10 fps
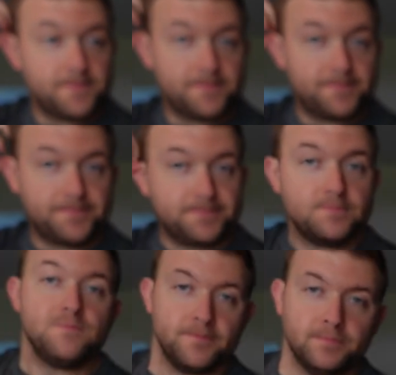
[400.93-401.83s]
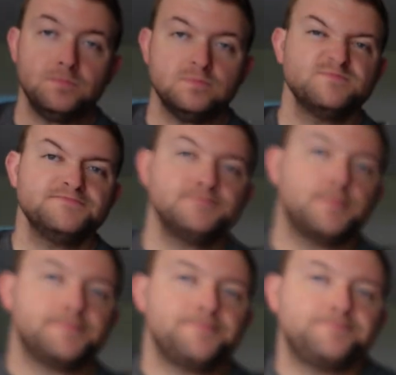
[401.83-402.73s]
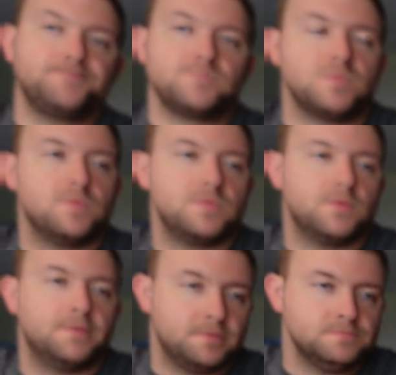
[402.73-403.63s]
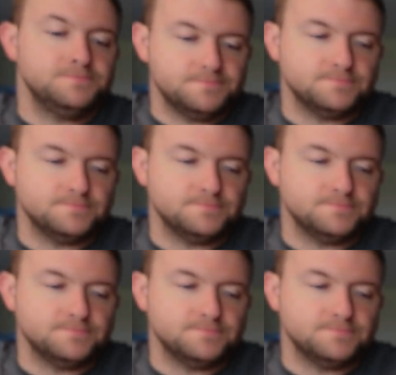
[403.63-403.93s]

that we get from Sam's Club. This is just an unflavored collagen.